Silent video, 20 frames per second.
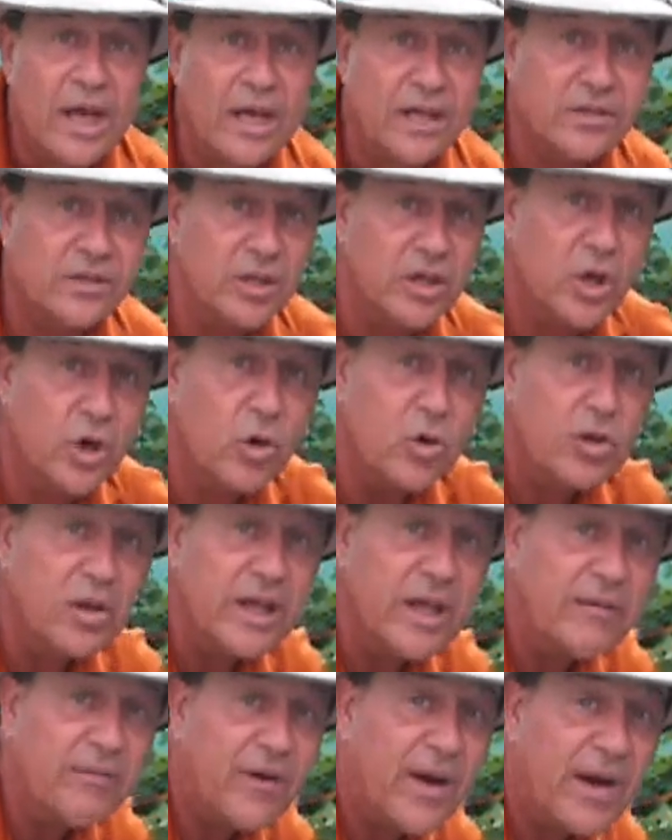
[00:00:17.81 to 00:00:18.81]
It's an oak
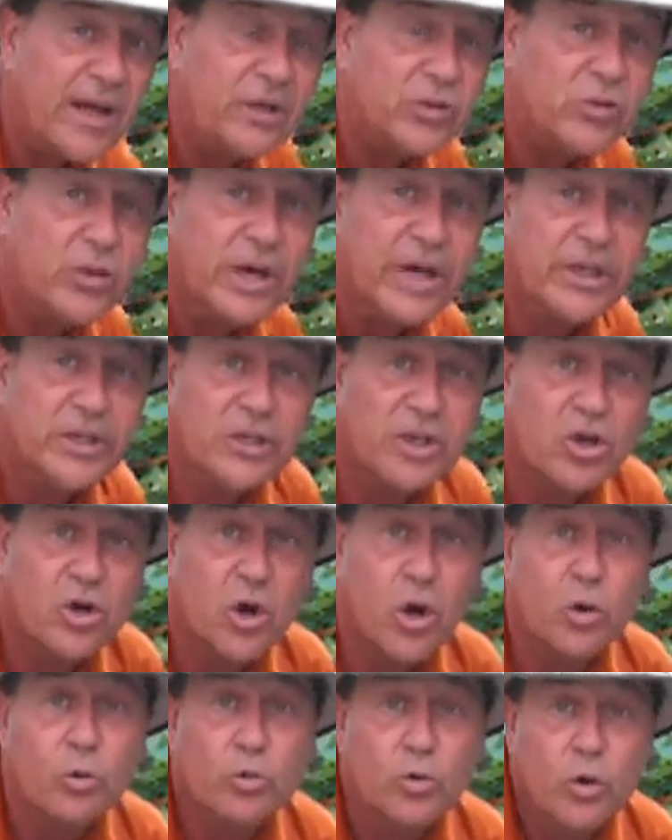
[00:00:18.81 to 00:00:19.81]
leaf hydrangea
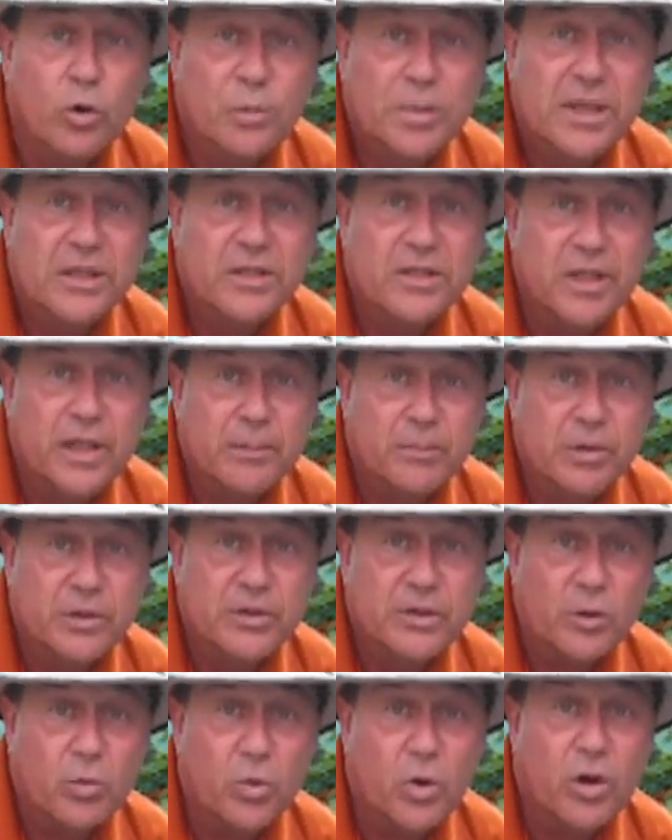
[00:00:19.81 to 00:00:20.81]
called Ruby
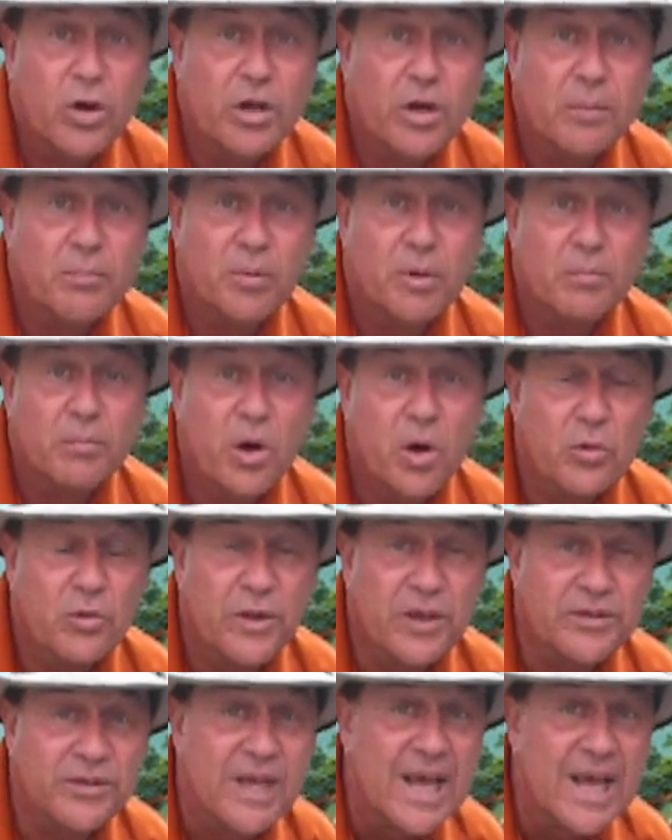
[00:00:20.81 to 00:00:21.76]
Slippers, and we're going to promote this.